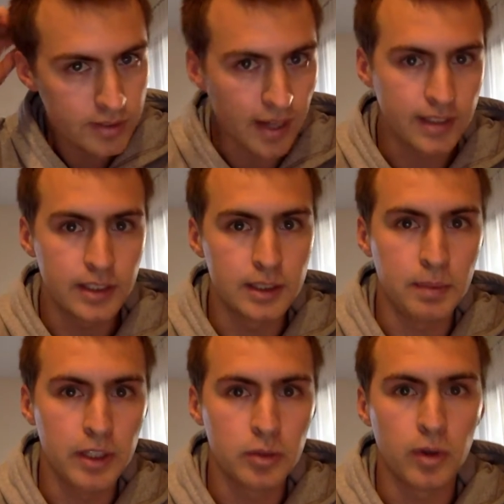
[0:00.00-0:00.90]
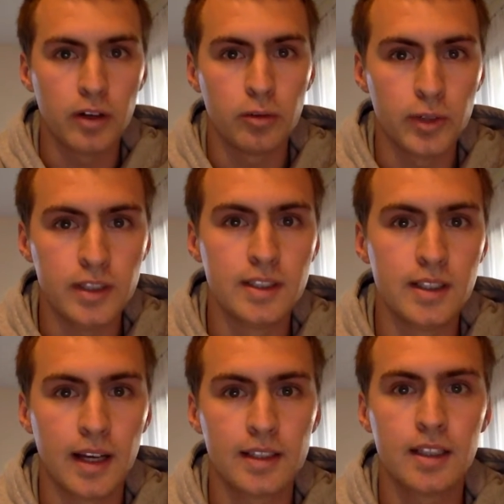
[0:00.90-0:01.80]
text-to-speech where it reads the
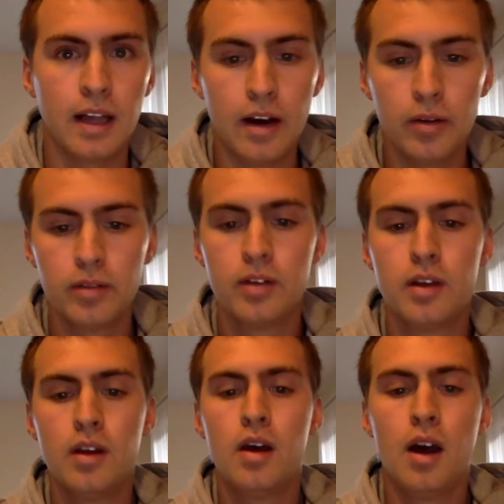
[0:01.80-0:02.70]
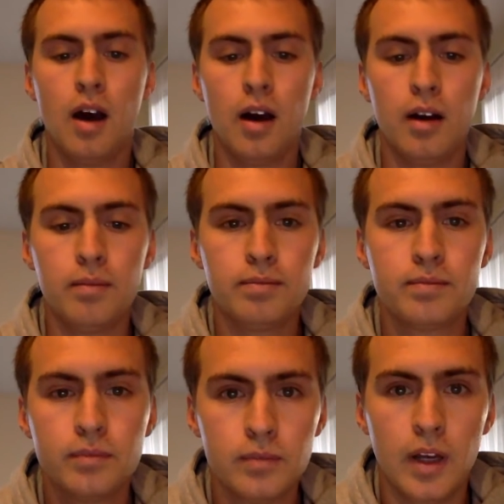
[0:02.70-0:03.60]
text aloud. And
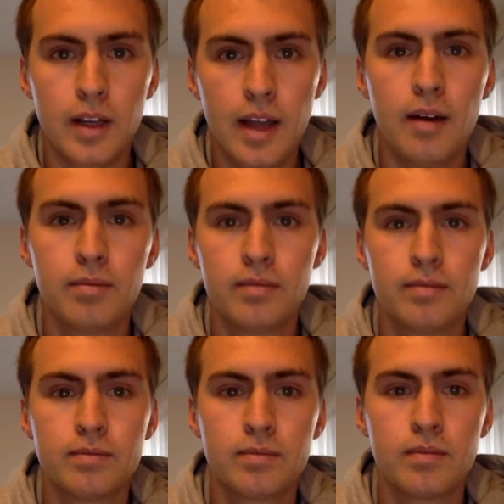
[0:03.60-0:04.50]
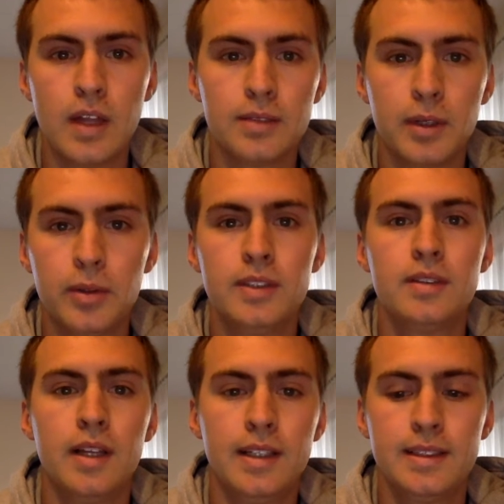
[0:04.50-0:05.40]
yeah, that's my quiz.
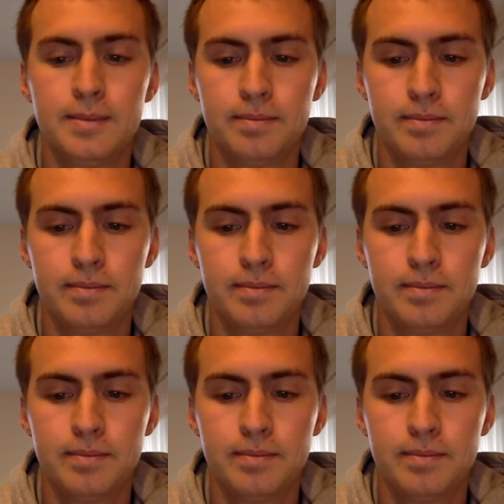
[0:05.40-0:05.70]
Thanks.